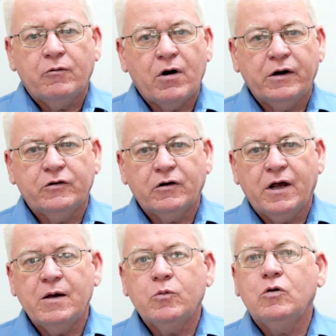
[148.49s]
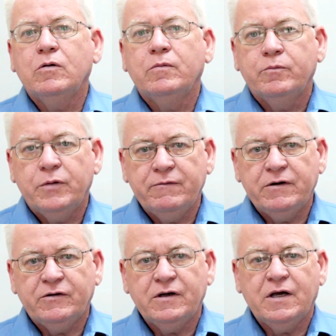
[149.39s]
riser cable,
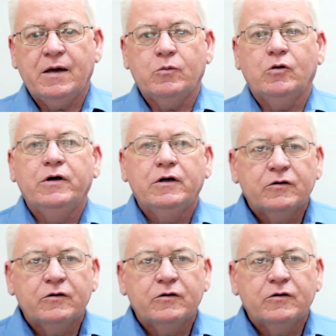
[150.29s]
PVC cable.